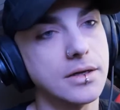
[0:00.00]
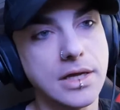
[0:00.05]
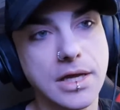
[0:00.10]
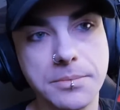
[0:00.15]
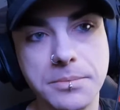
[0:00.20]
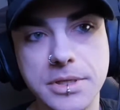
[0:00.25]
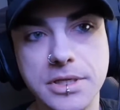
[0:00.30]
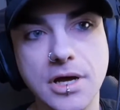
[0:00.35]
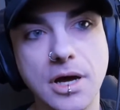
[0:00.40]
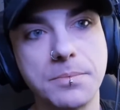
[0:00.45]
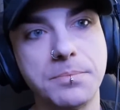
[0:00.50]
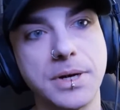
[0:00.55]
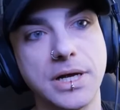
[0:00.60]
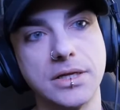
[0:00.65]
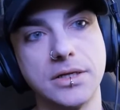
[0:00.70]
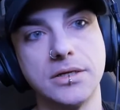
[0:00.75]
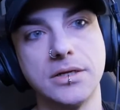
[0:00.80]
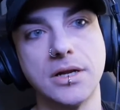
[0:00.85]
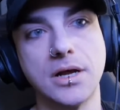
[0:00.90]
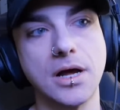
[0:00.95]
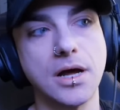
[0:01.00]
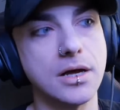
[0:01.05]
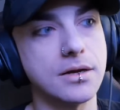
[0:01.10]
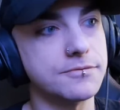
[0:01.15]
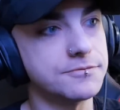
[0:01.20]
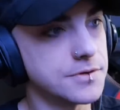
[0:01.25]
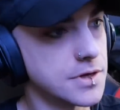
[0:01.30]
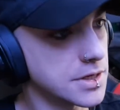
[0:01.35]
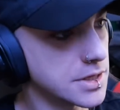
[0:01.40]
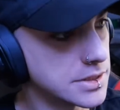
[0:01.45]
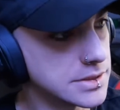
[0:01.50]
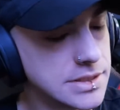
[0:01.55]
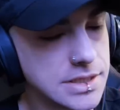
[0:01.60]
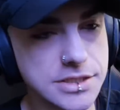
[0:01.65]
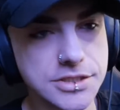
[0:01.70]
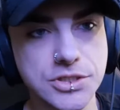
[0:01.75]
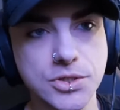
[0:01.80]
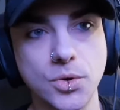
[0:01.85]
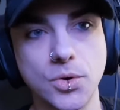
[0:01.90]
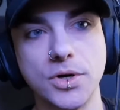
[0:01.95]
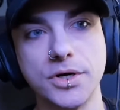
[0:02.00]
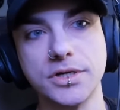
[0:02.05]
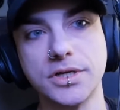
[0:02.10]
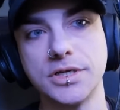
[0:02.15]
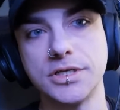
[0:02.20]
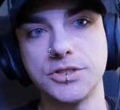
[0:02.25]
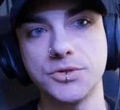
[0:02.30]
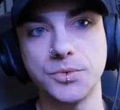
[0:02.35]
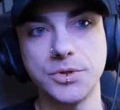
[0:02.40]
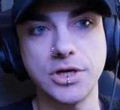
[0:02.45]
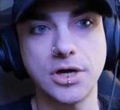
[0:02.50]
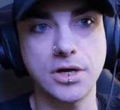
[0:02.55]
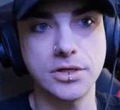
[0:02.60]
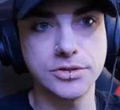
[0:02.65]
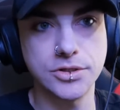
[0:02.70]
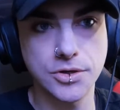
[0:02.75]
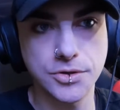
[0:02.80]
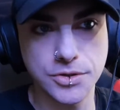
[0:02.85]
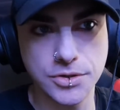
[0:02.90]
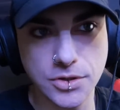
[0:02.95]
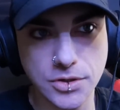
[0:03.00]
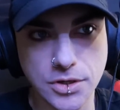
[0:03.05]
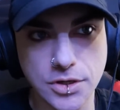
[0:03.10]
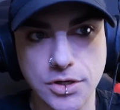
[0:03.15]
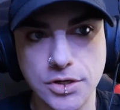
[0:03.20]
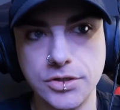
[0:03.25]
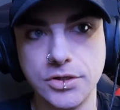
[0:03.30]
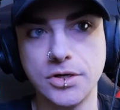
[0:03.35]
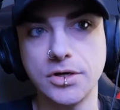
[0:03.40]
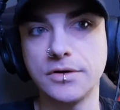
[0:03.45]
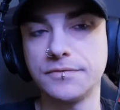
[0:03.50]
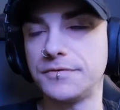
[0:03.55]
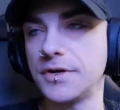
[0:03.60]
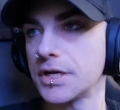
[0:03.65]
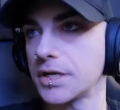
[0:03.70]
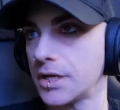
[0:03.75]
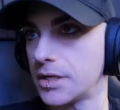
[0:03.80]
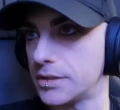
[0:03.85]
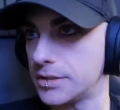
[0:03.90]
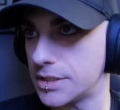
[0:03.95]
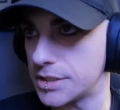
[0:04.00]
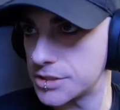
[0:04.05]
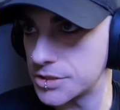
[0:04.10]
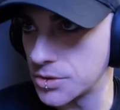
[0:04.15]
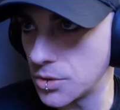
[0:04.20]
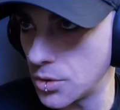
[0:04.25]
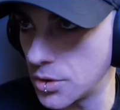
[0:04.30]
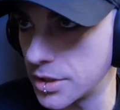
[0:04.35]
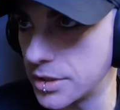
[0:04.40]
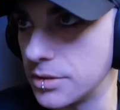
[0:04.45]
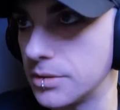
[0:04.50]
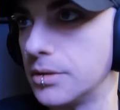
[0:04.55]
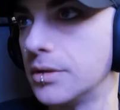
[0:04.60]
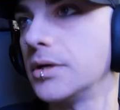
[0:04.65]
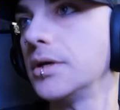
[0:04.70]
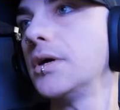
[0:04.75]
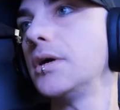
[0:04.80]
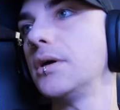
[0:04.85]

hit me up on fucking Discord, because we all know you're a fucking Discord